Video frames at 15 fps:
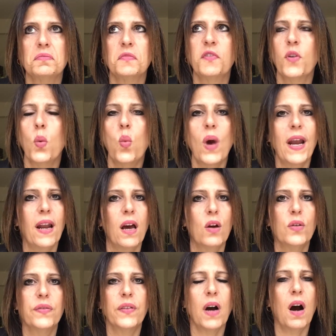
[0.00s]
for
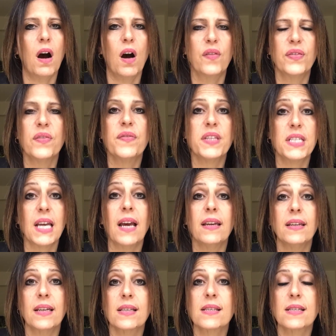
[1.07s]
well over half of the
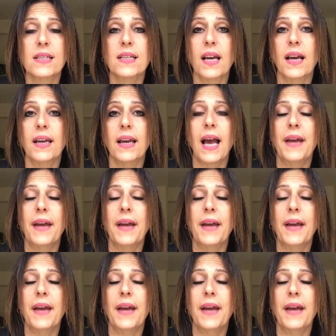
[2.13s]
day yesterday,